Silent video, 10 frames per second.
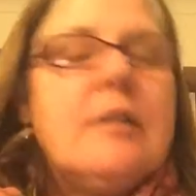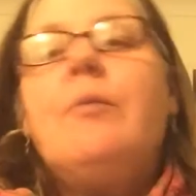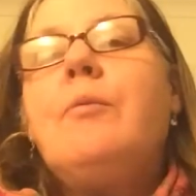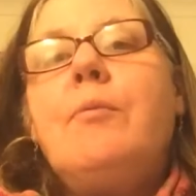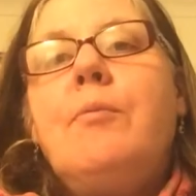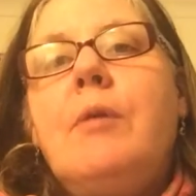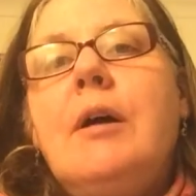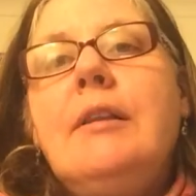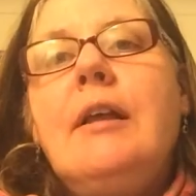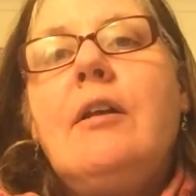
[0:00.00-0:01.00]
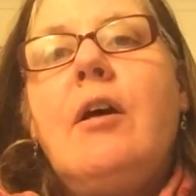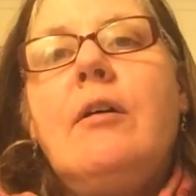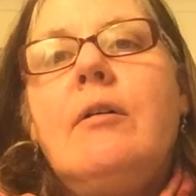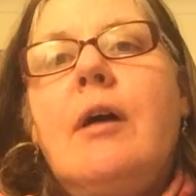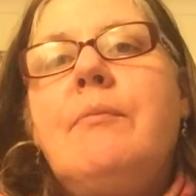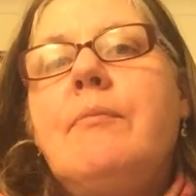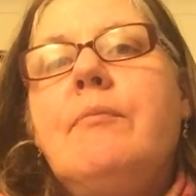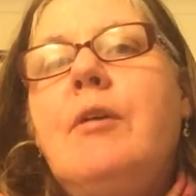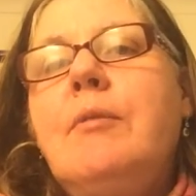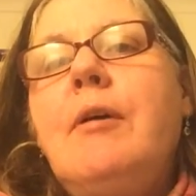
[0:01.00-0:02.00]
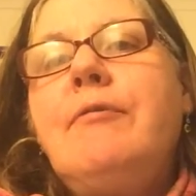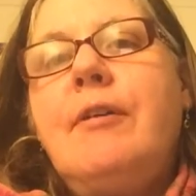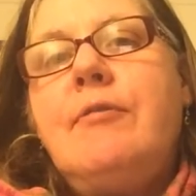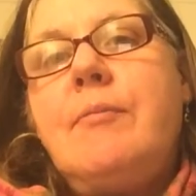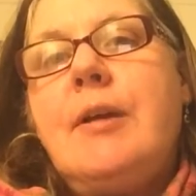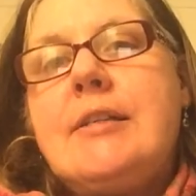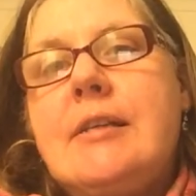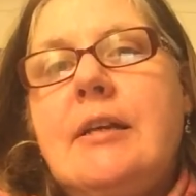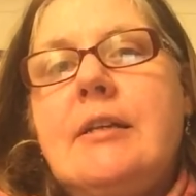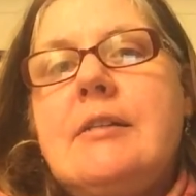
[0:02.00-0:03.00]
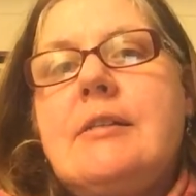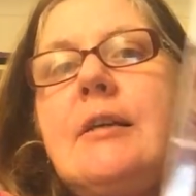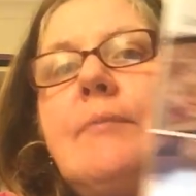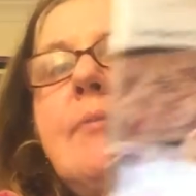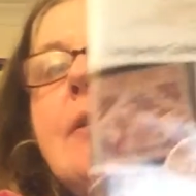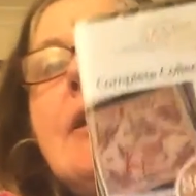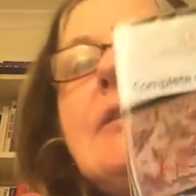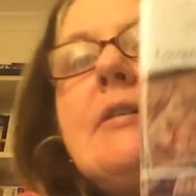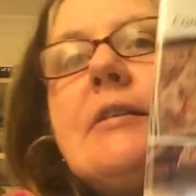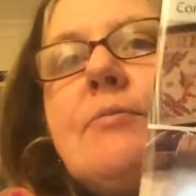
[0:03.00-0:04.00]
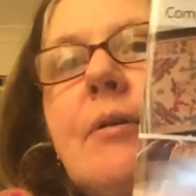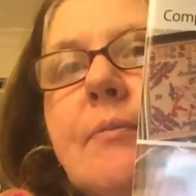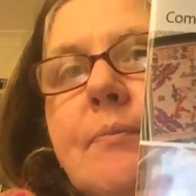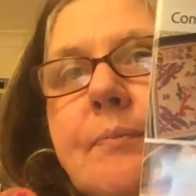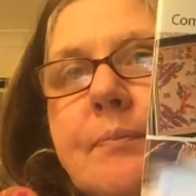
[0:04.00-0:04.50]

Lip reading: So one of my favorite magazines is this one.